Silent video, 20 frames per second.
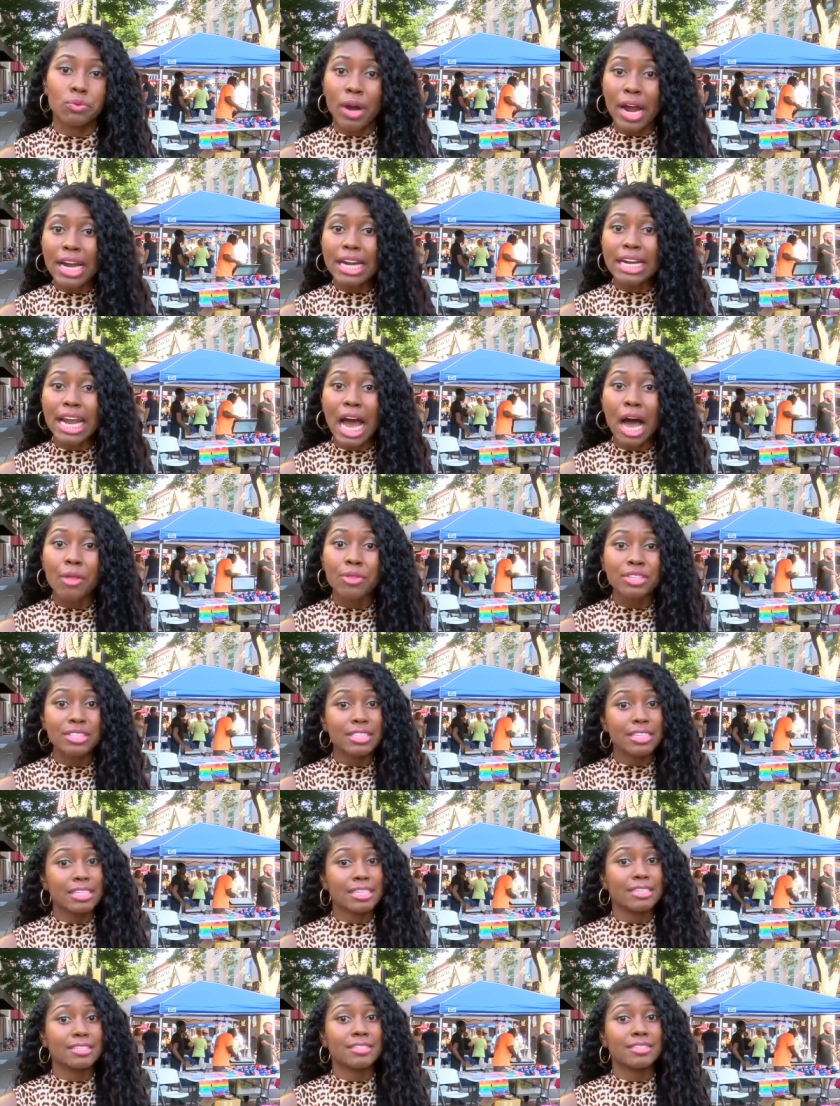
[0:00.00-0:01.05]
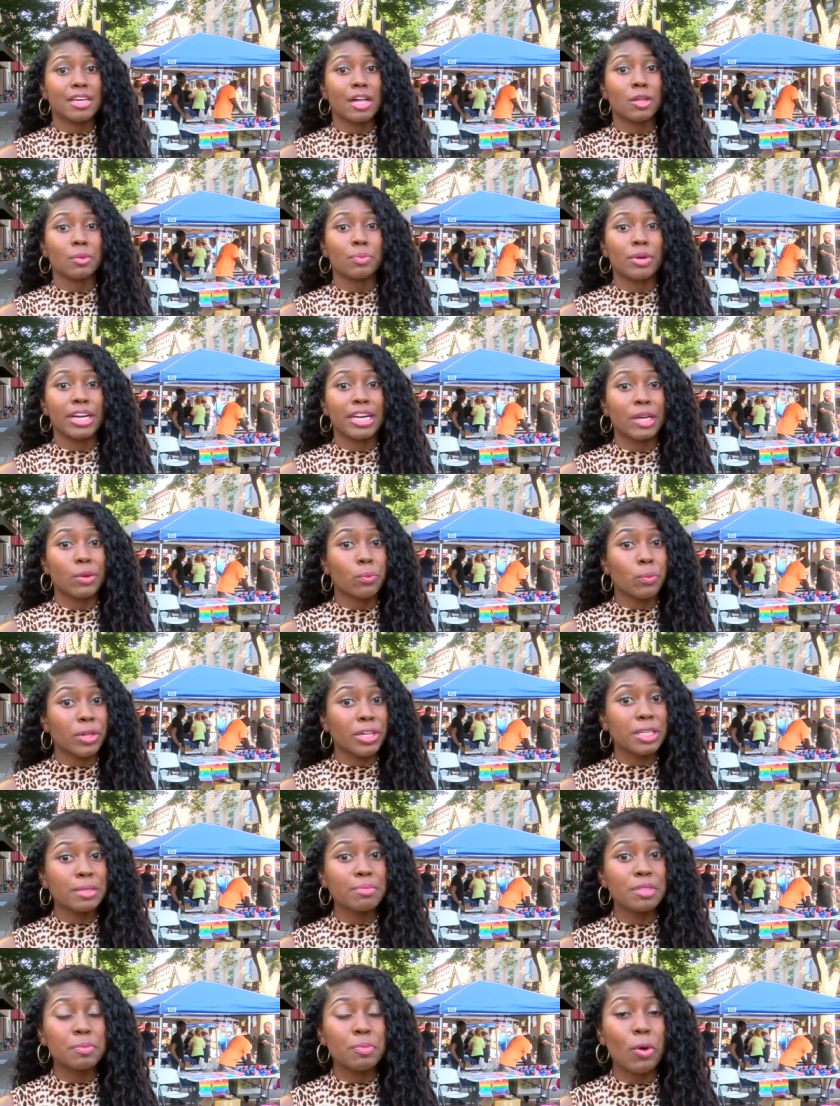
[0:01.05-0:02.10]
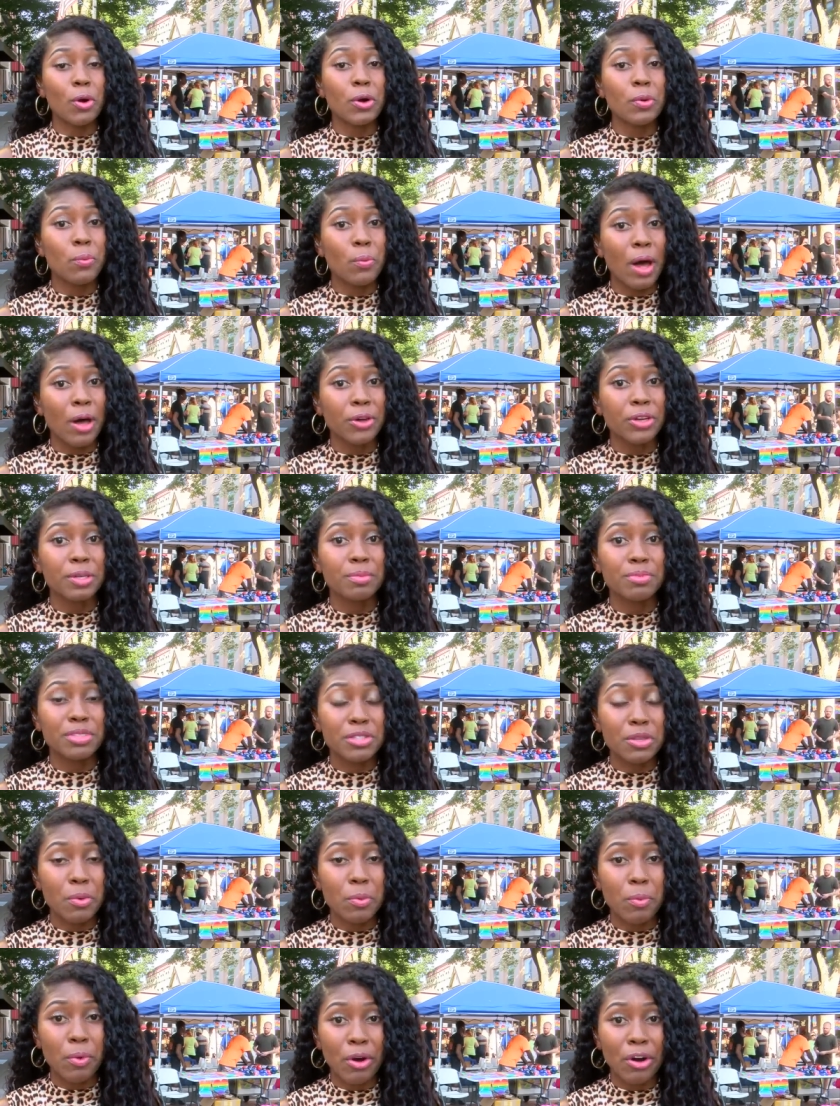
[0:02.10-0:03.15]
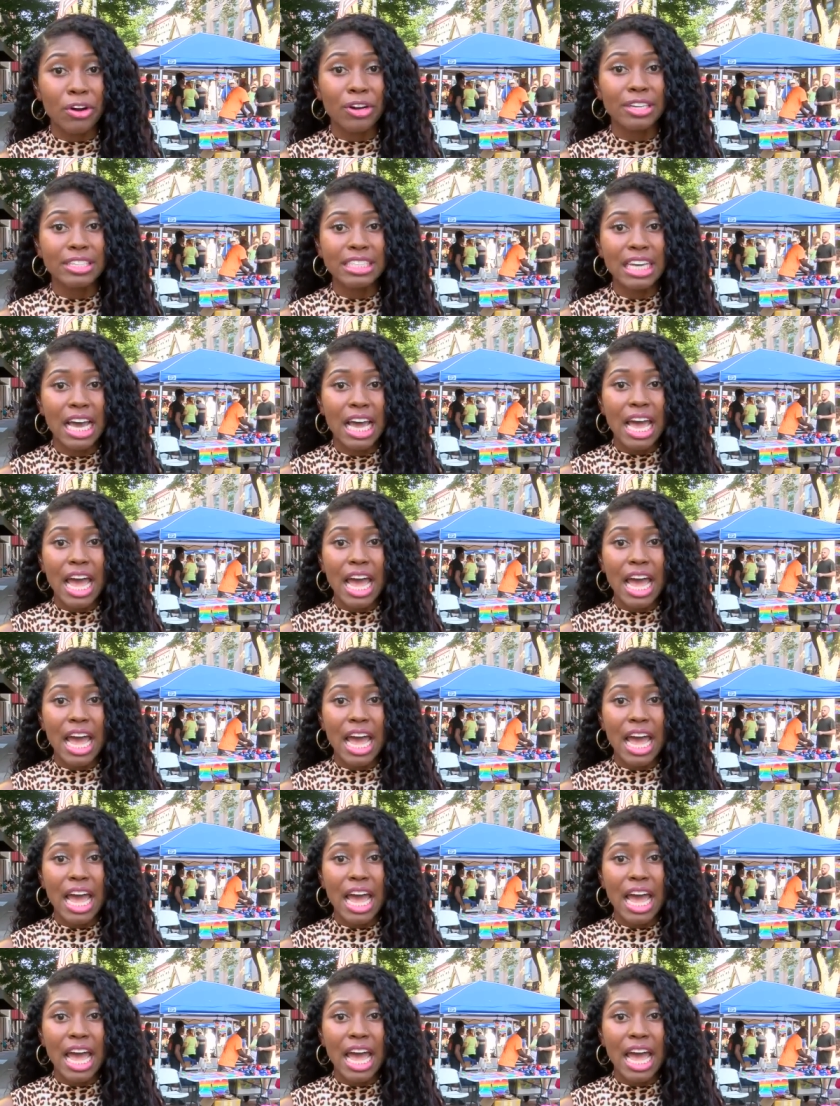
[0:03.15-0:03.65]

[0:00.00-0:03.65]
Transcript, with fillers: Right now, the city is celebrating Williamsport Welcomes the World,